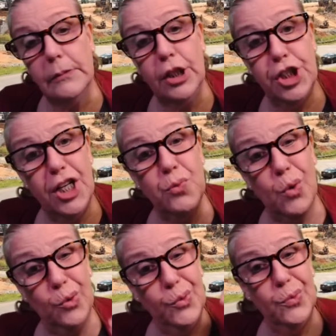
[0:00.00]
she had
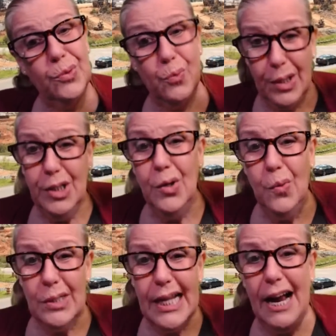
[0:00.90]
rolled the, the window
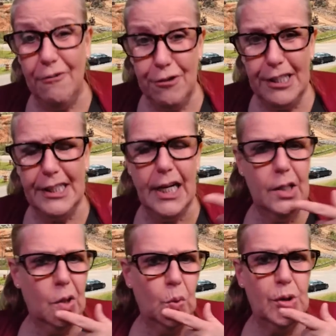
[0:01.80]
was halfway
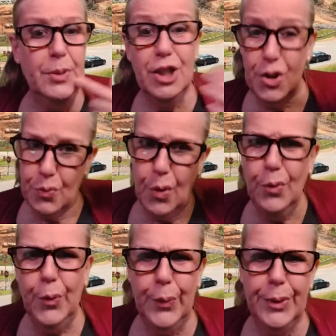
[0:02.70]
down, which means she
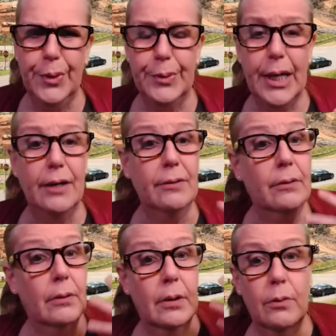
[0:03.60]
rolled the window down,
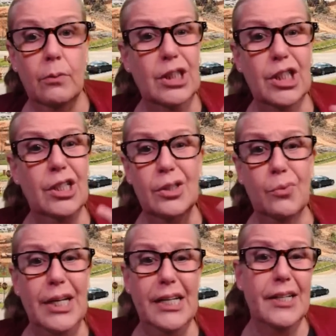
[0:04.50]
which is a
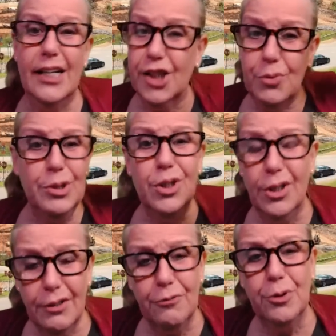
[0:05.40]
rainy night. She would
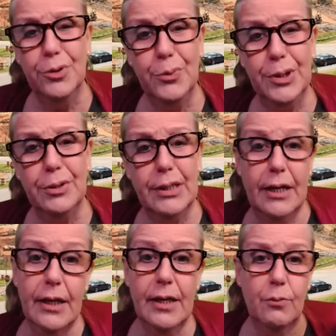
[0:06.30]
not have rolled the window
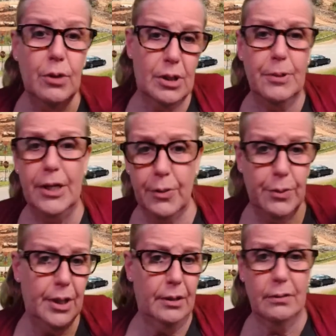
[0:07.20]
down, and it was, by the
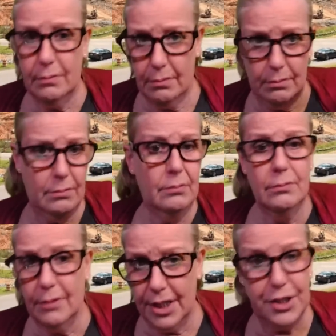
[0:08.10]
way,
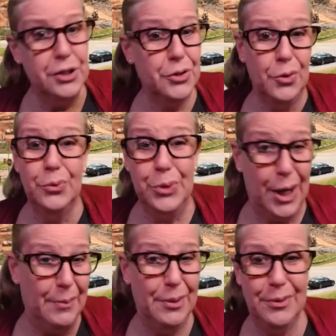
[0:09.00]
one of these old
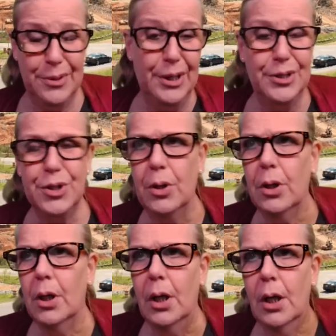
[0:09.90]
timer things, you know,
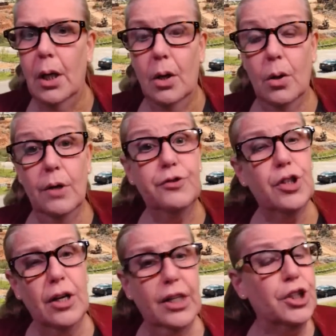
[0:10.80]
if she,
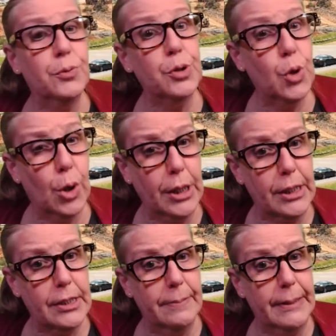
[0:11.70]
unless she was talking to
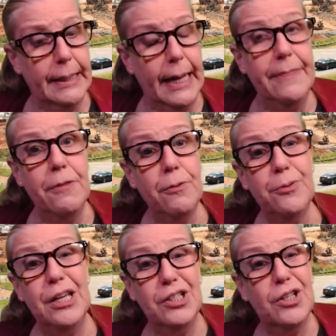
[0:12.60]
somebody. And then there were things